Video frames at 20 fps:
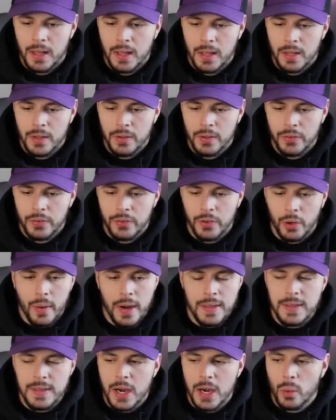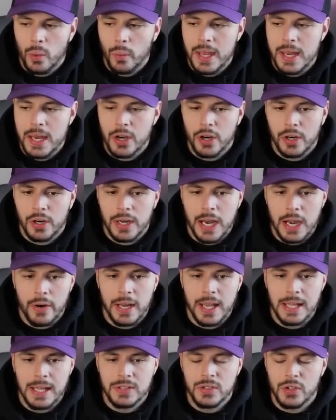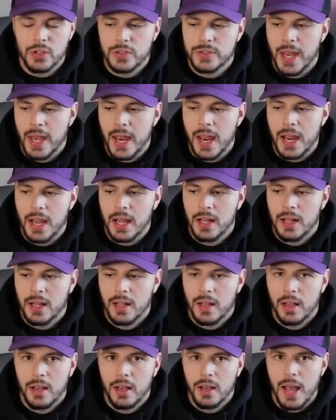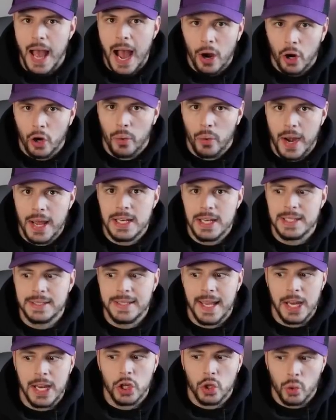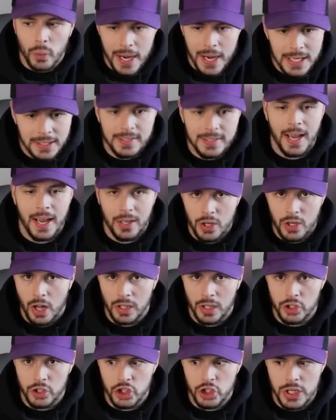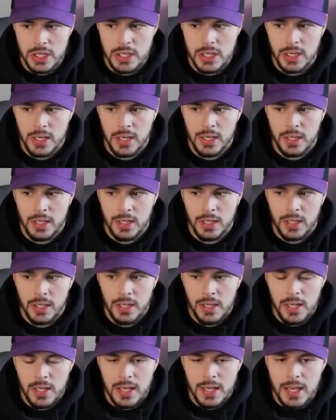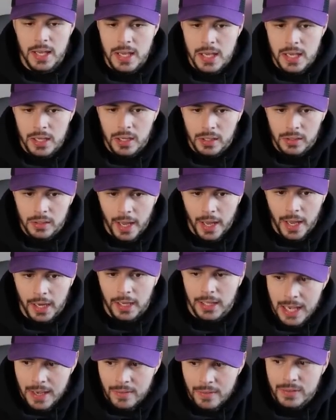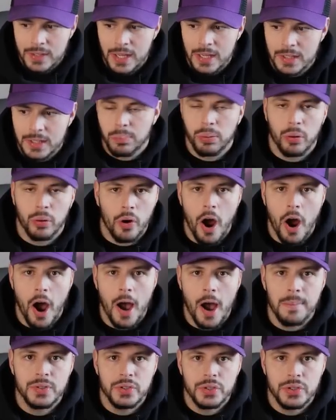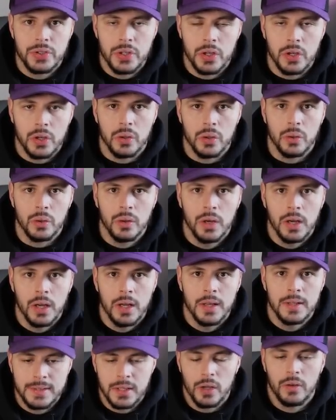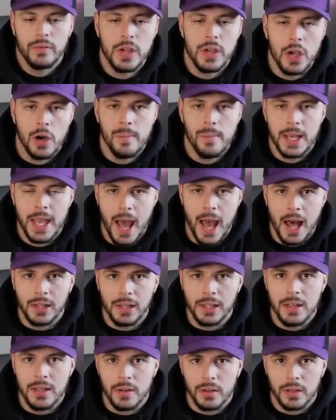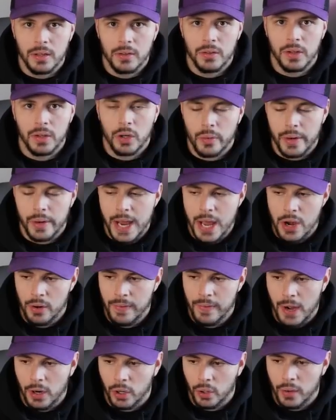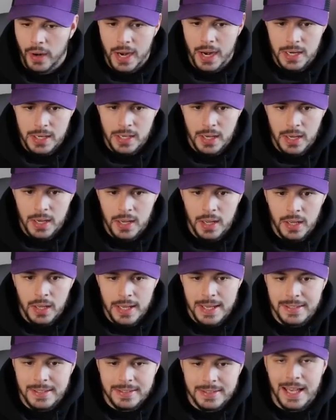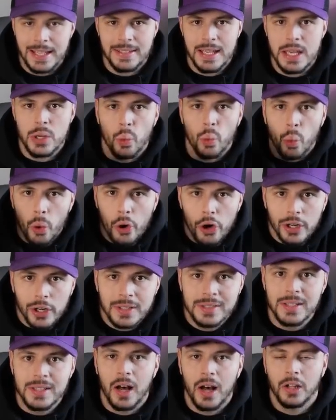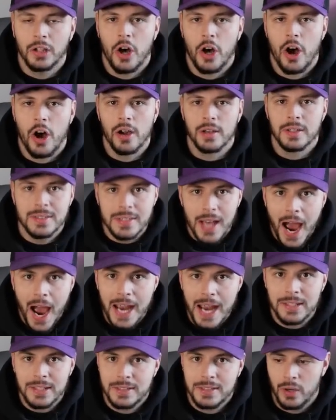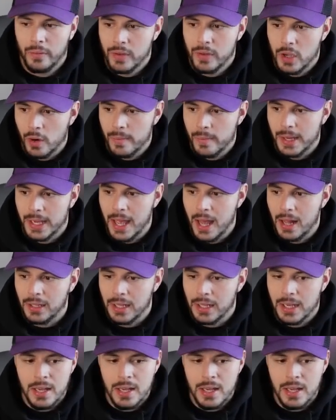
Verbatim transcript: So right there, we hear Gary Gensler say, Algorand is a great technology. He like gives his props to Silvio Micali, the creator of Algorand. He says he works alongside Silvio Micali.